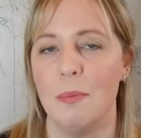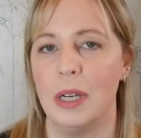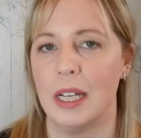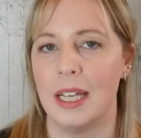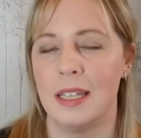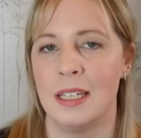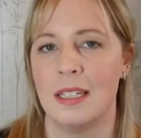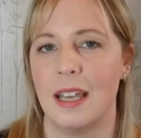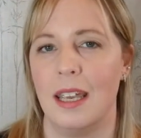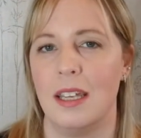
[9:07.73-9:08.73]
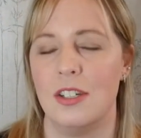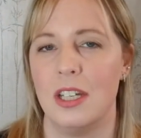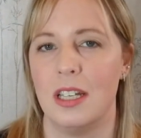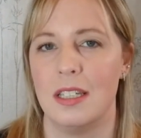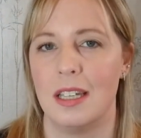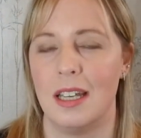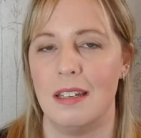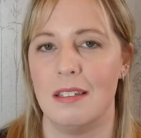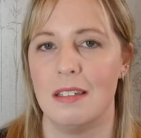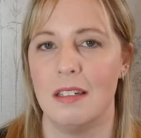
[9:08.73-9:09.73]
but in this cake she can
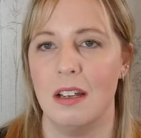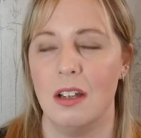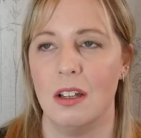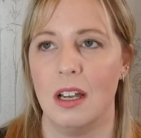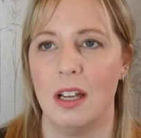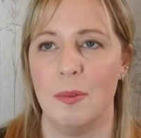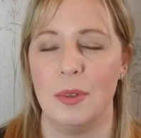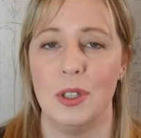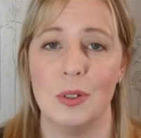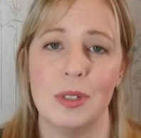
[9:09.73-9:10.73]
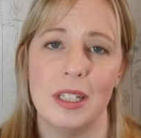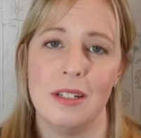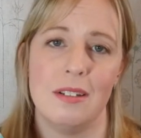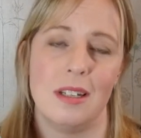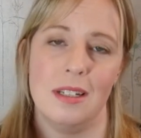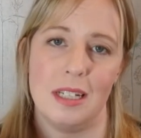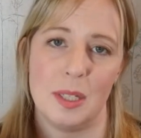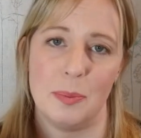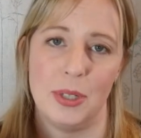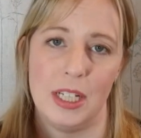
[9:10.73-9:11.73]
taste um, loneliness and
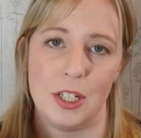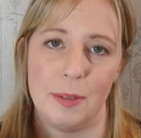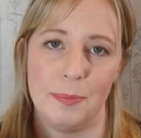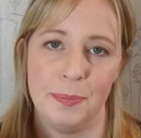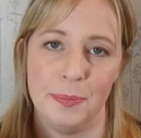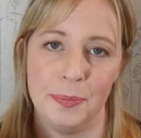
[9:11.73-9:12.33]
desperation.